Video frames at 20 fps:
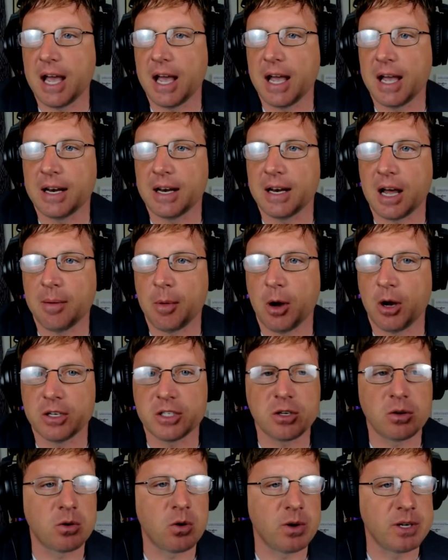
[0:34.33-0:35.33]
And I'm
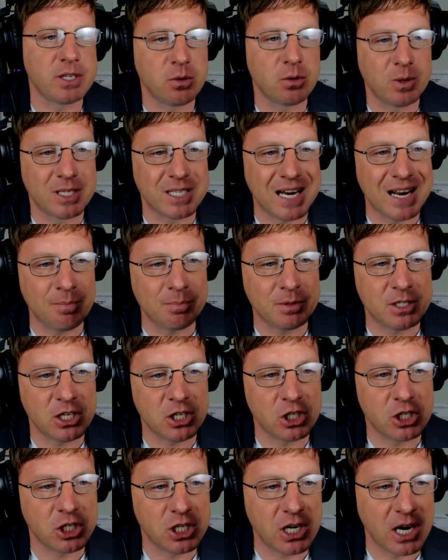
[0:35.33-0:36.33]
also going to attempt
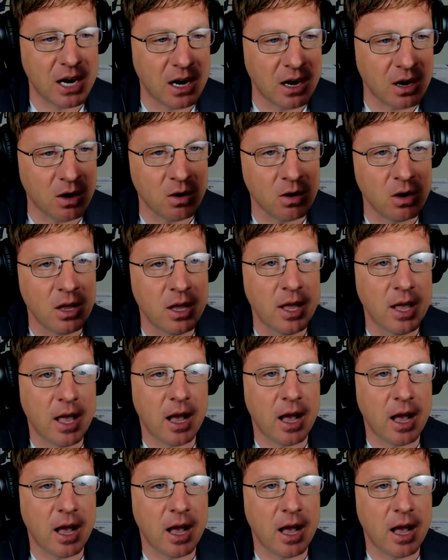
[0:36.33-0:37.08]
to share